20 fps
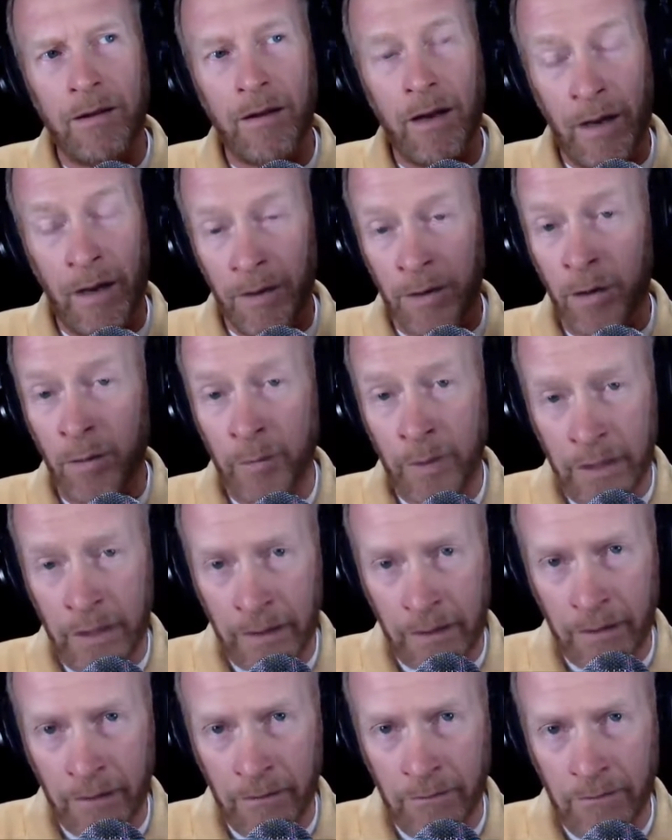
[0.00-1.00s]
I know
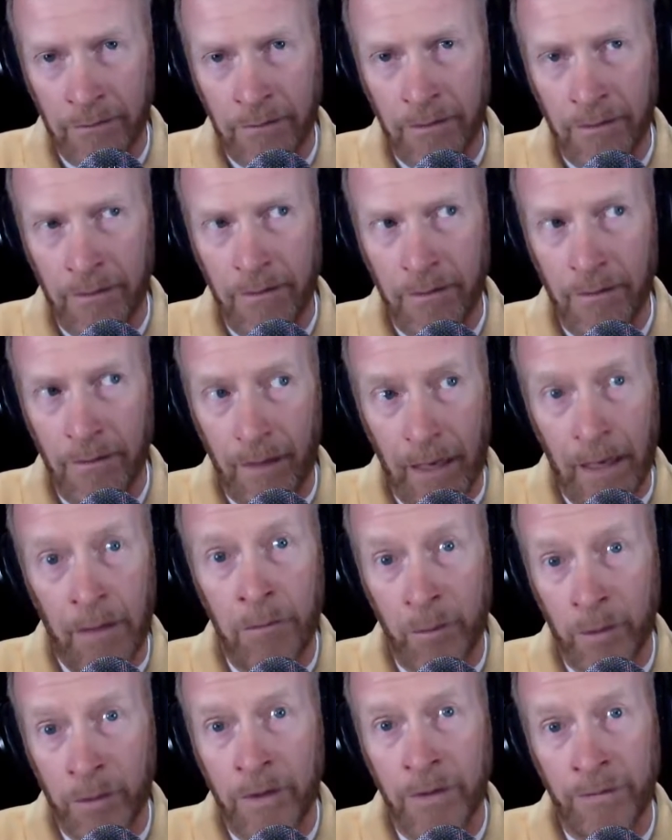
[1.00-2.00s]
me, I'm
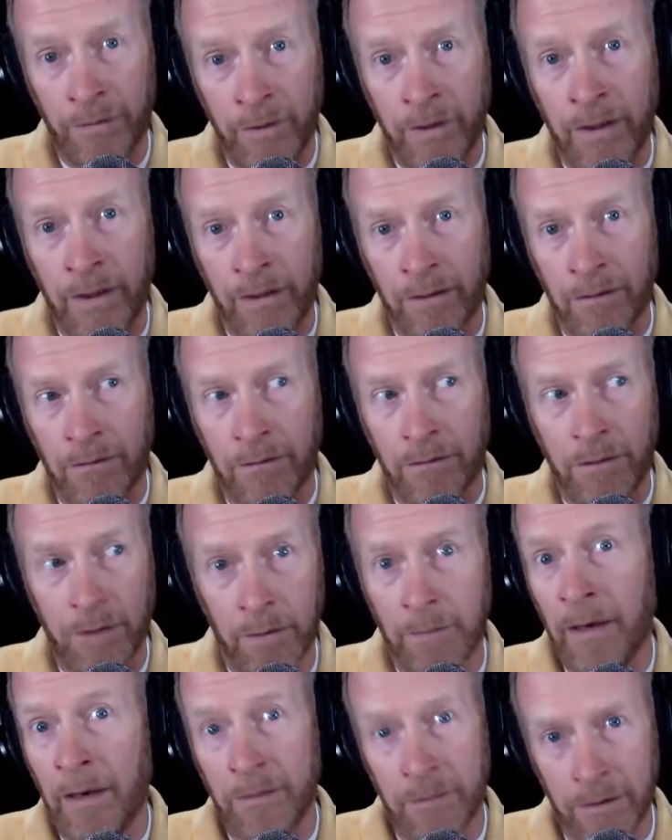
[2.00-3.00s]
going to flee to the
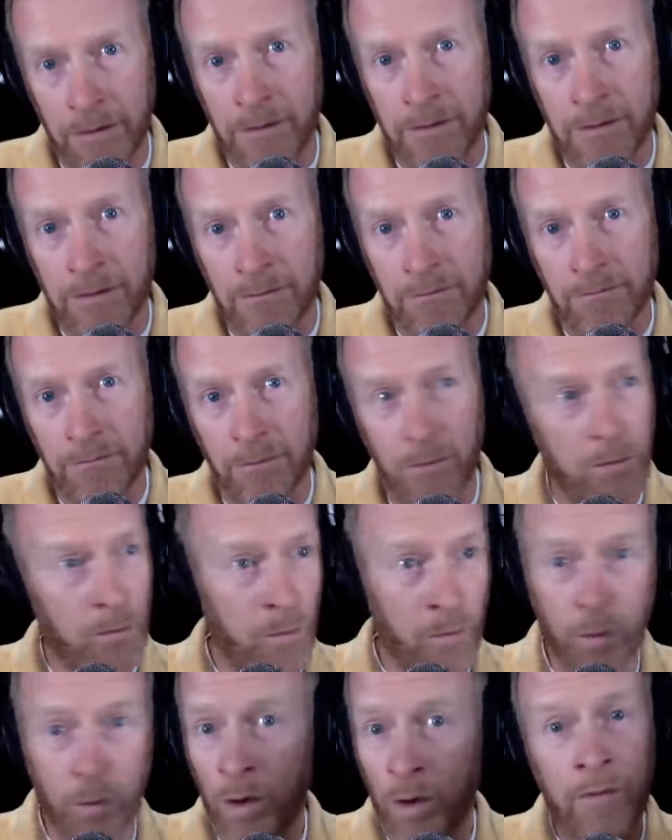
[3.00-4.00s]
mountains
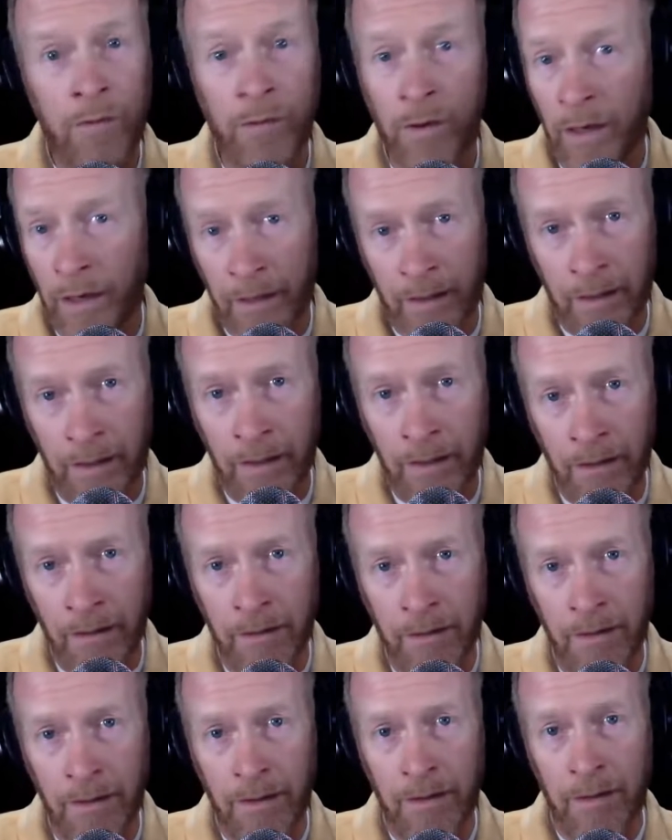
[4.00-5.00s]
wherever I can
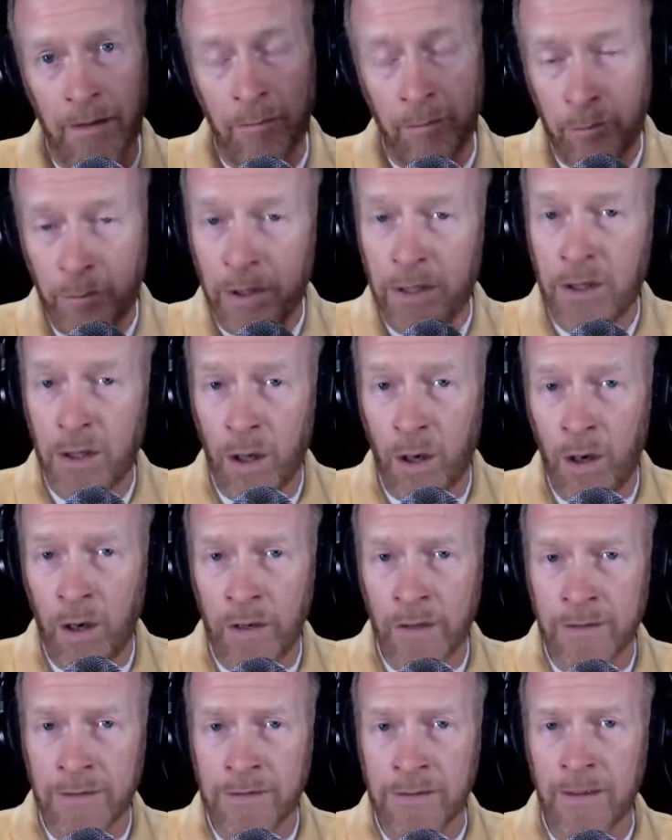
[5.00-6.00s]

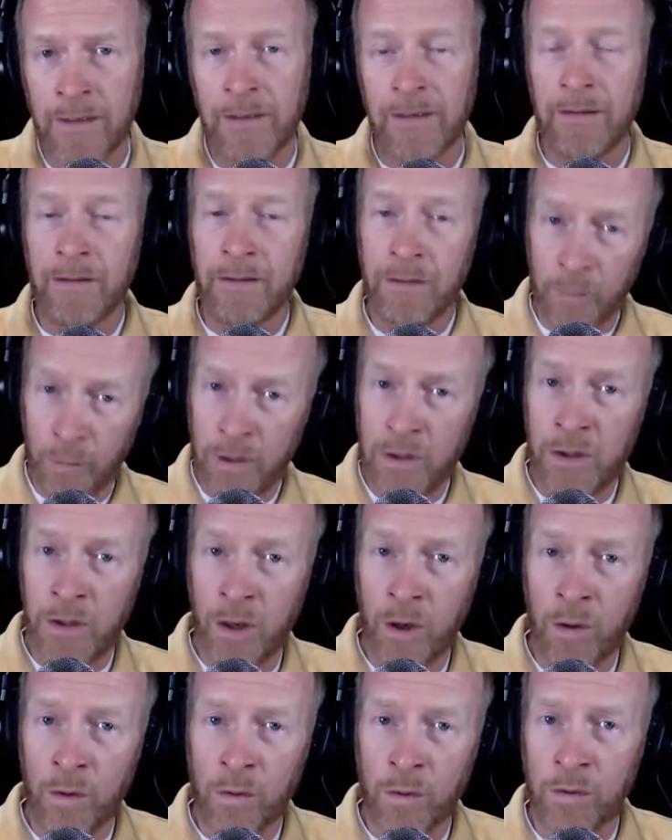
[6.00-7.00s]
because we
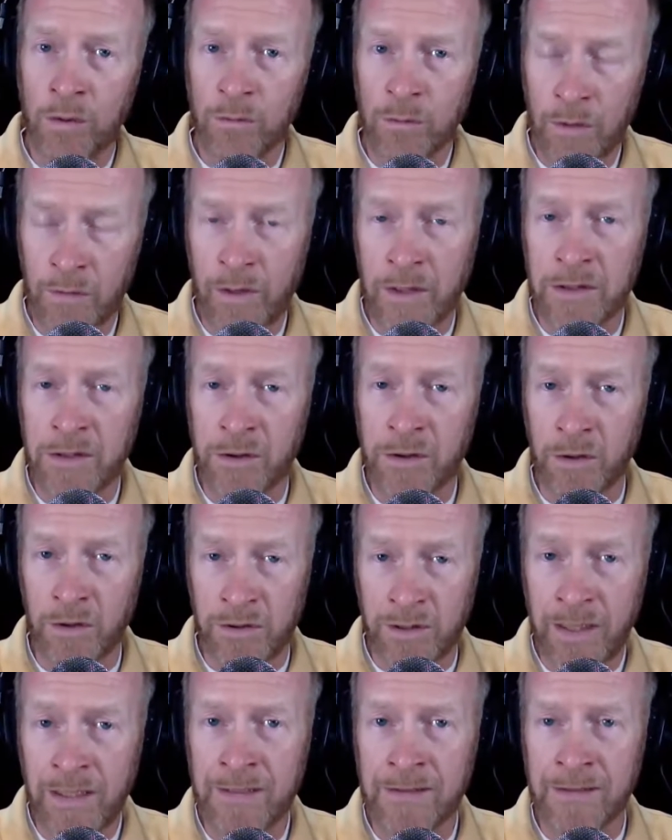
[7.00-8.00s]
know Revelation 13